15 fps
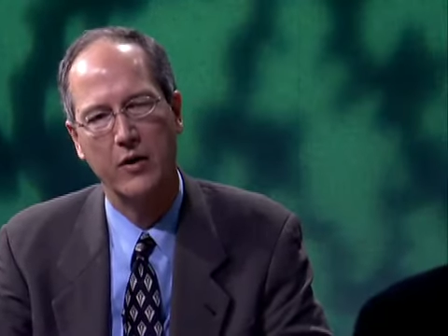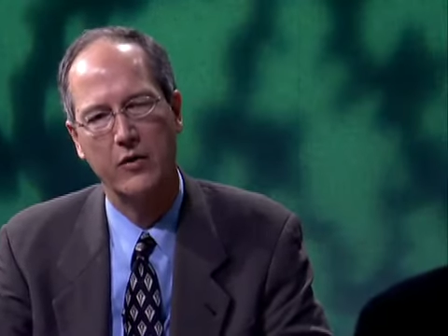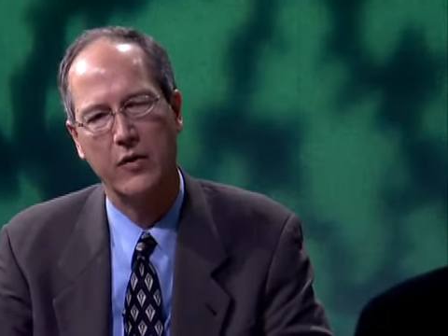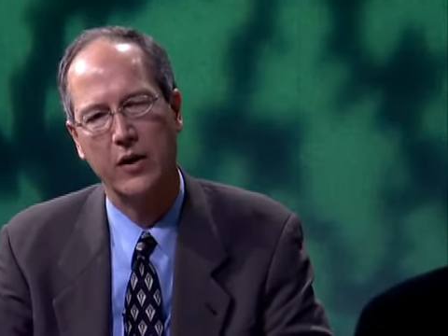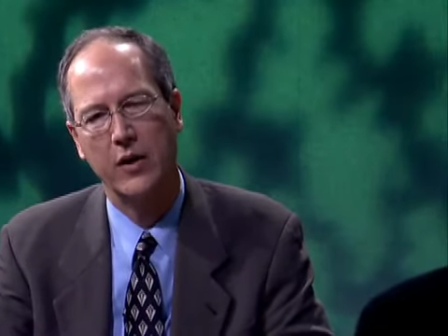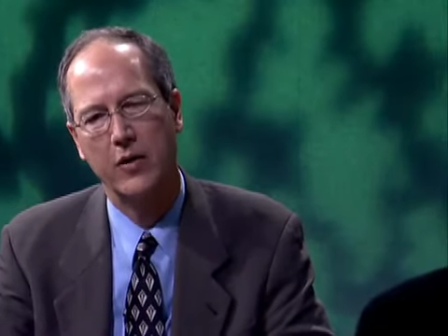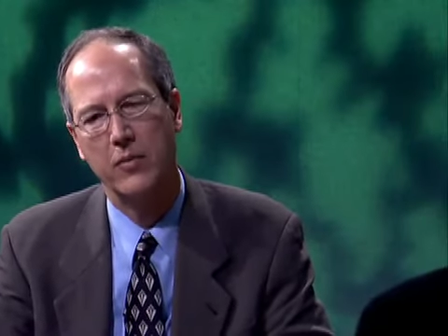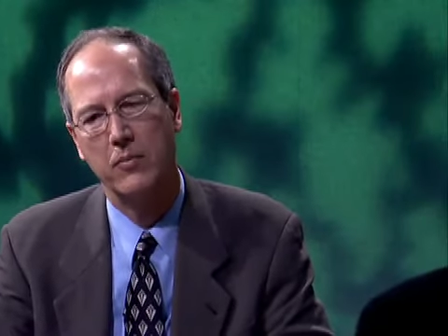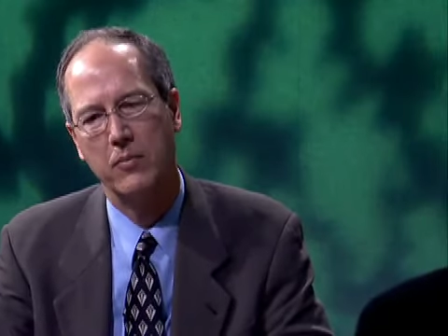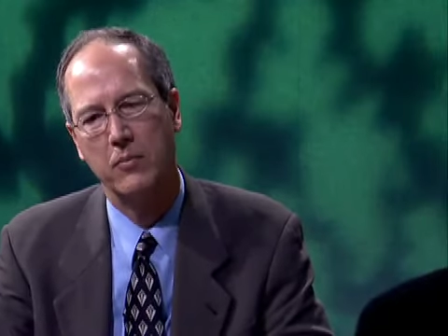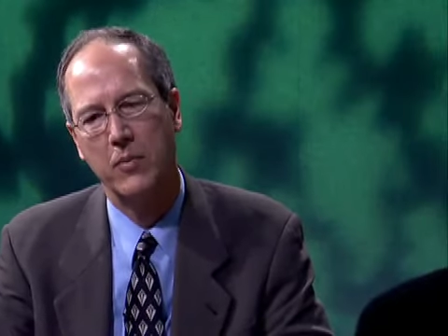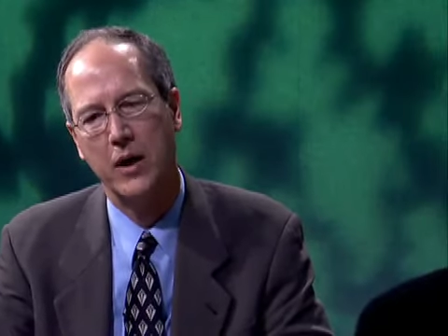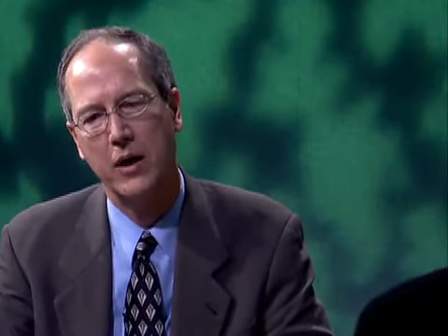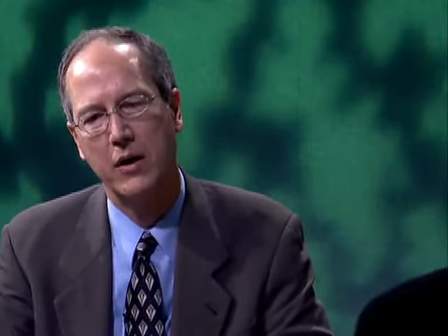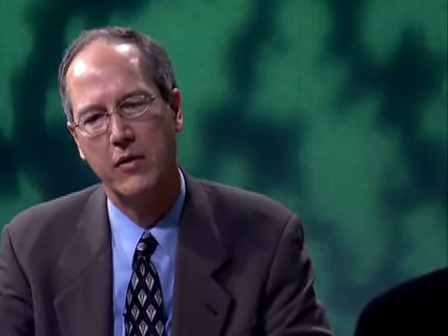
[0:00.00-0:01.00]
let's say
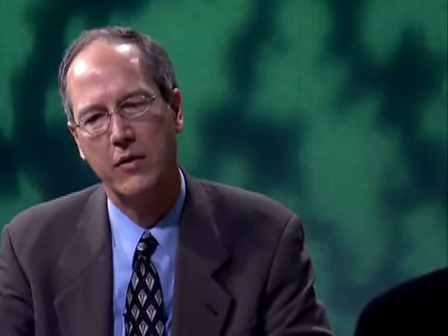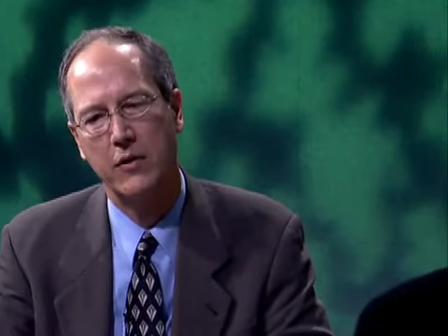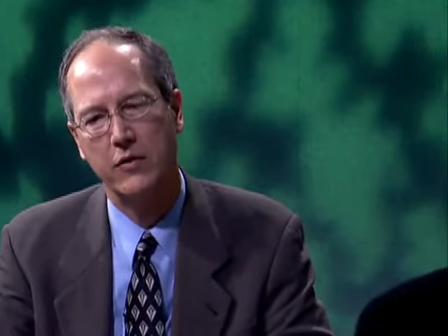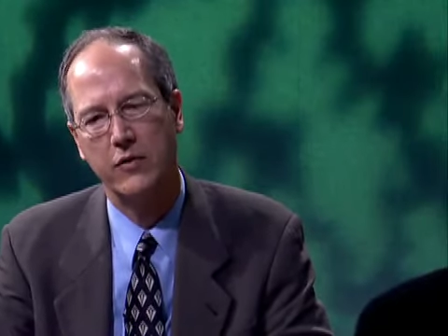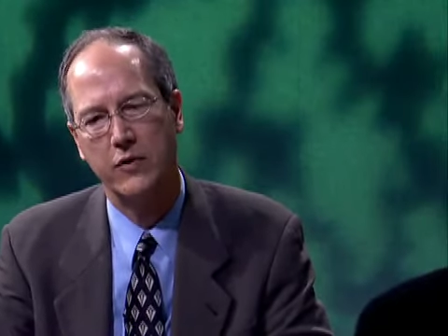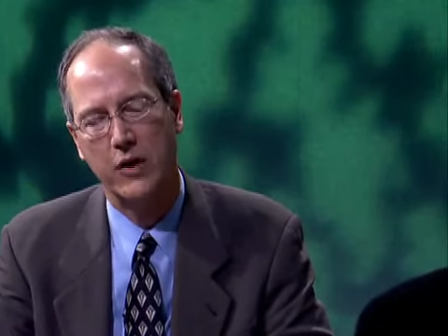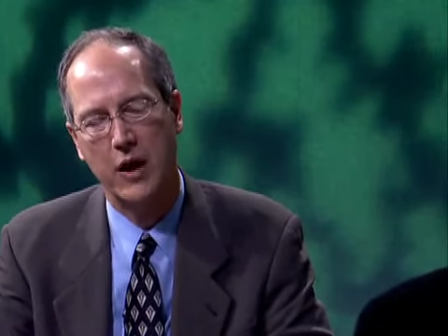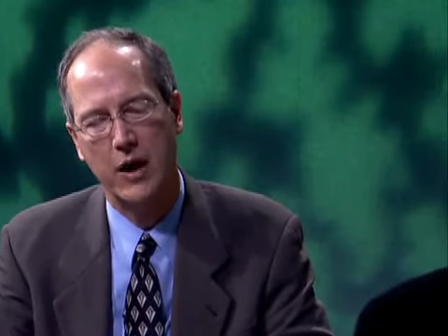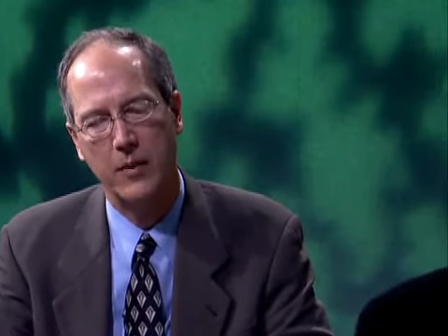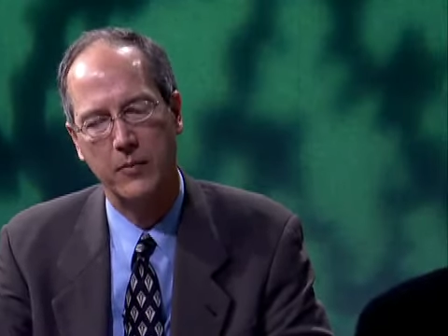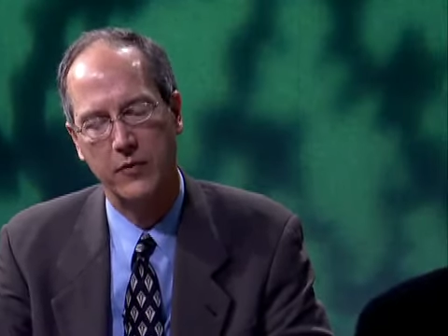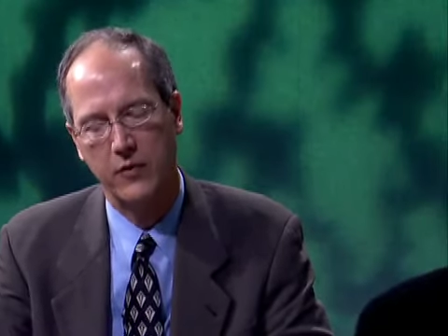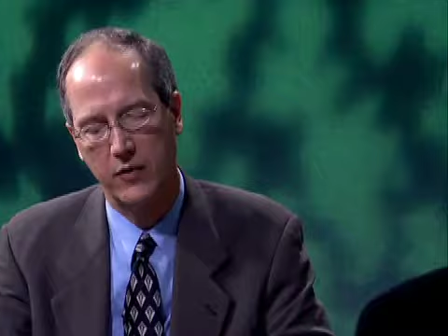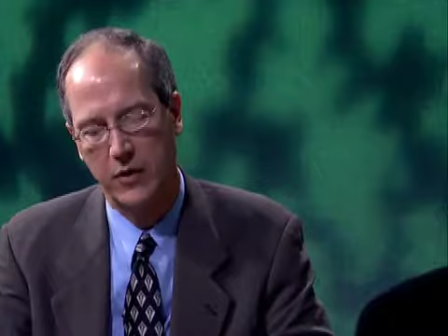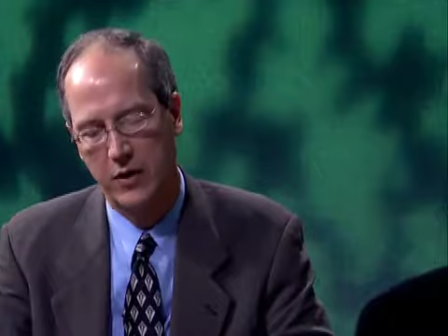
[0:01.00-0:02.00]
many of these
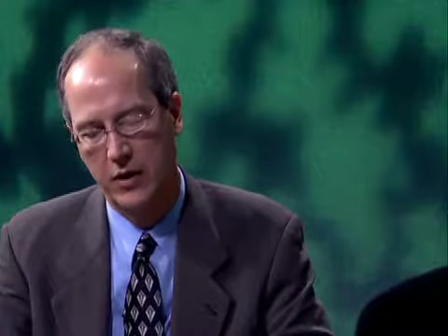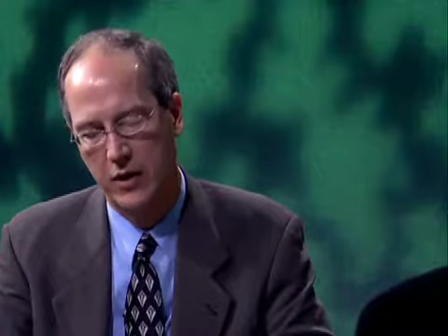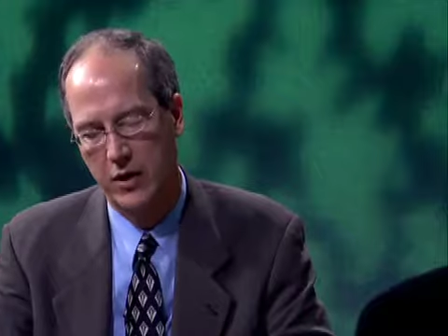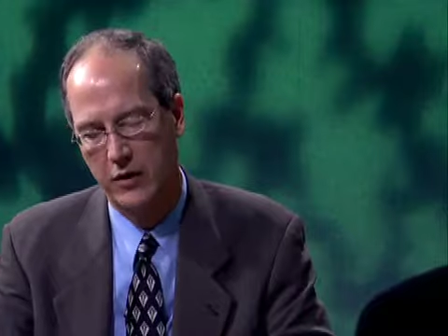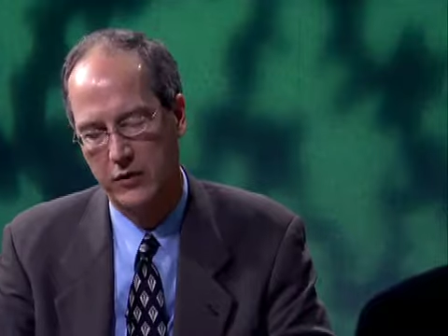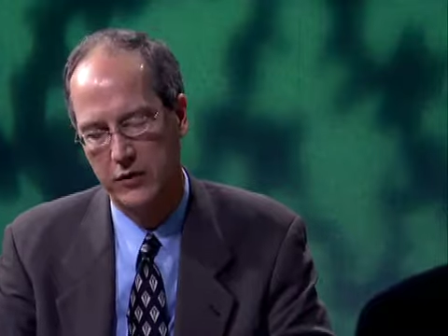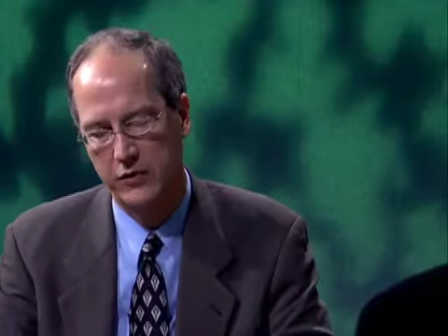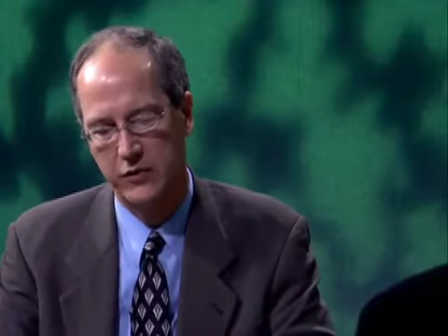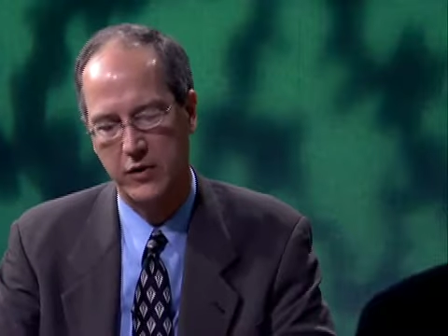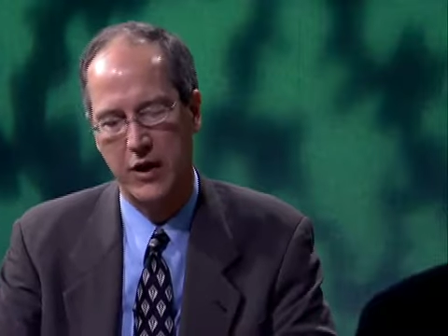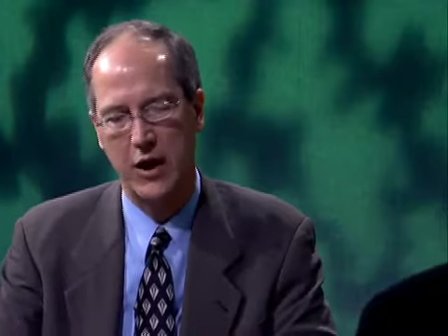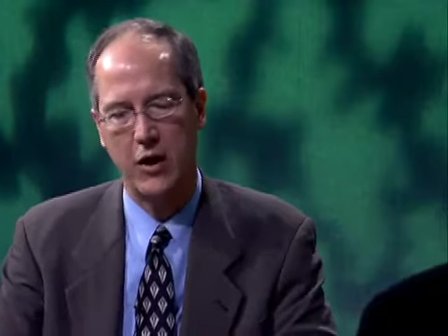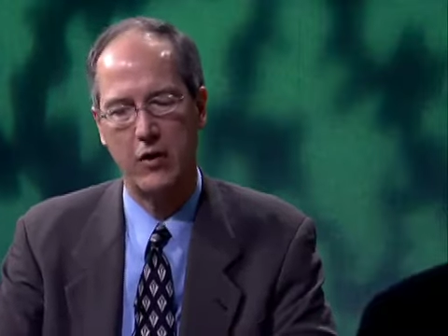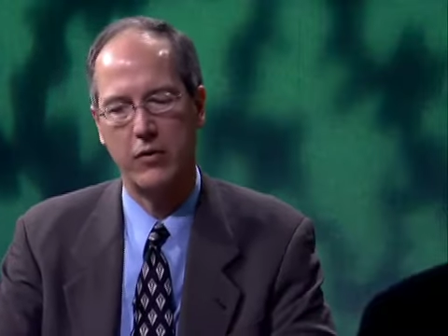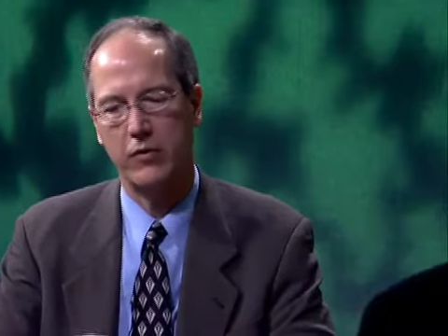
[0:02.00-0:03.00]
jobs are, are just
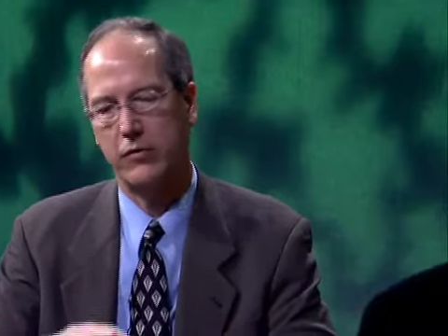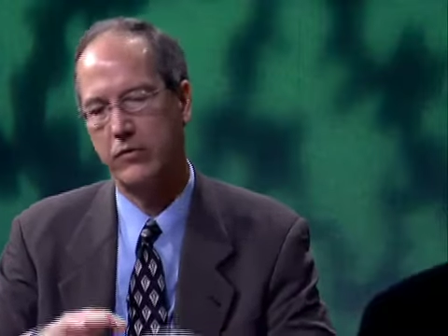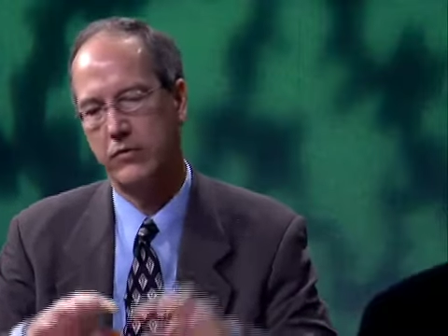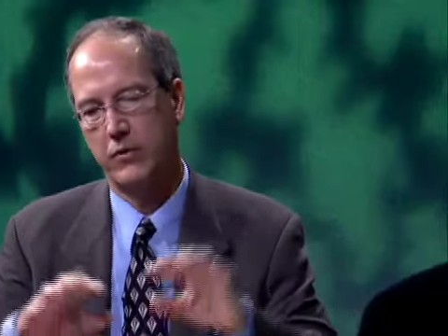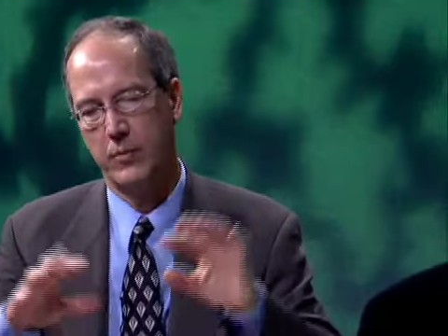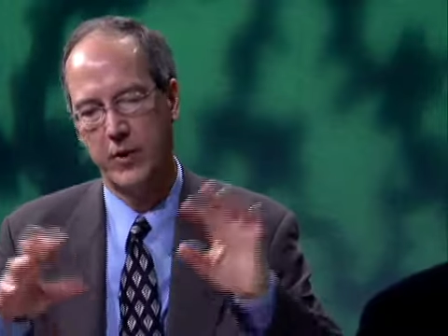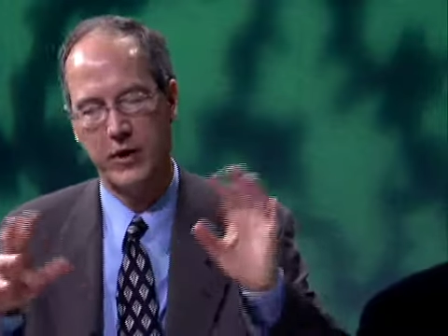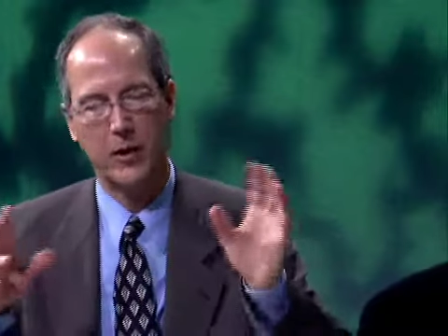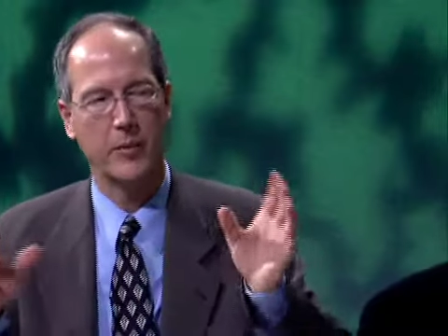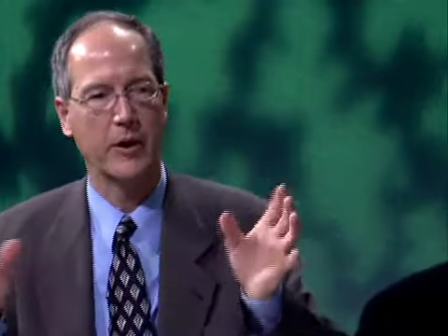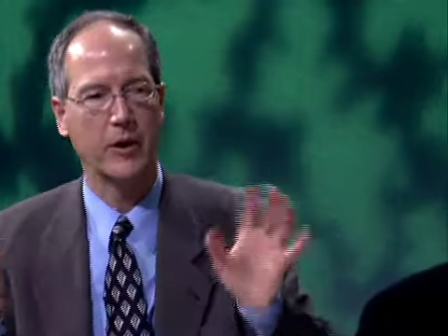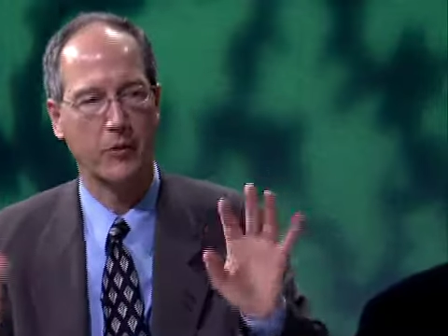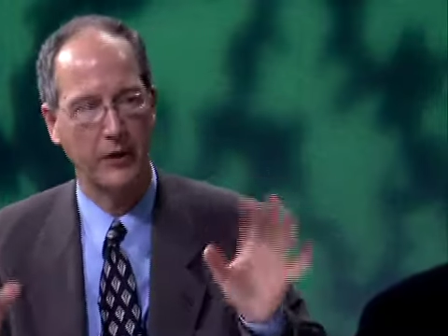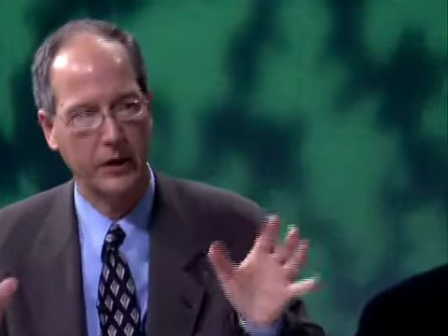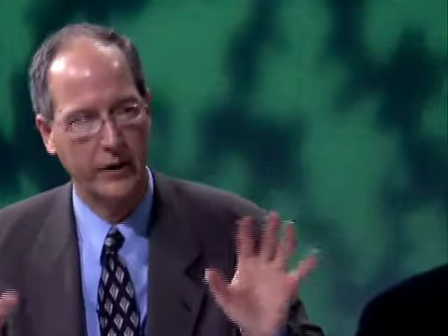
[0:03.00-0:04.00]
now they're
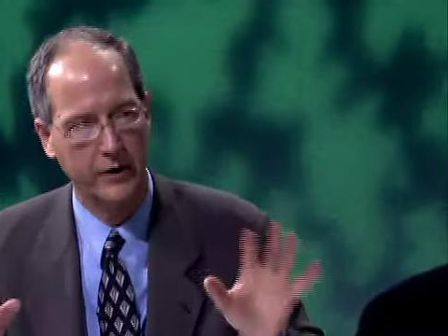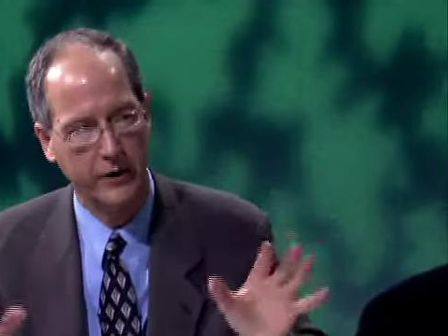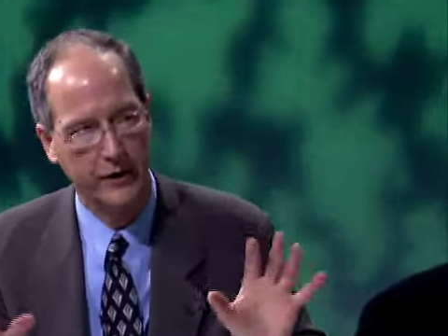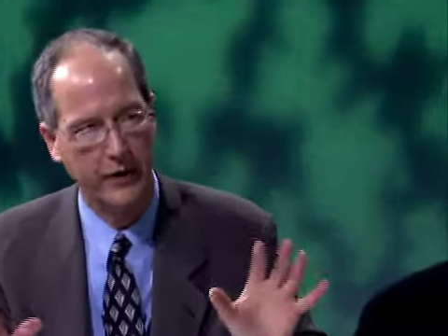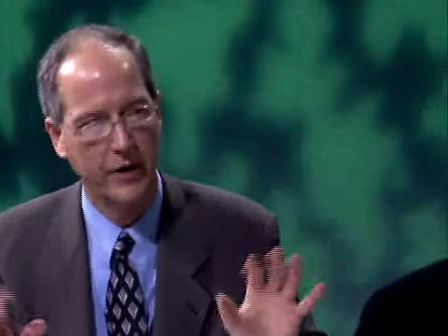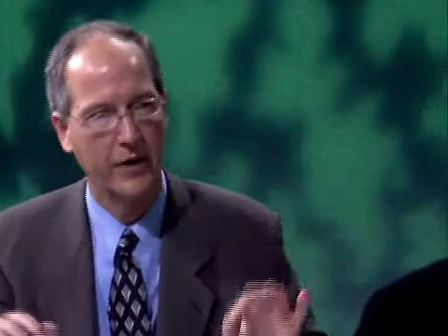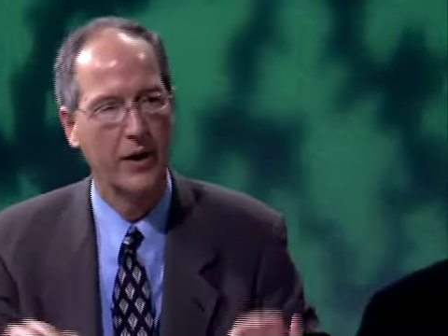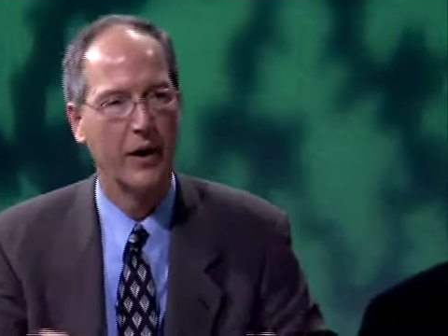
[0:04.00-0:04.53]
becoming greener.